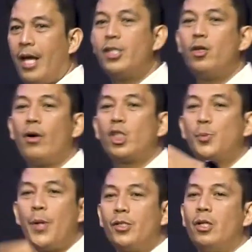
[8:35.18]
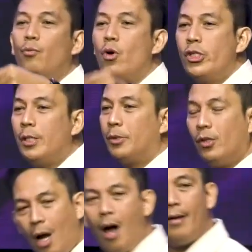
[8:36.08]
is your expression of worship
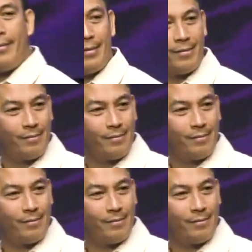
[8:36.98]
to God.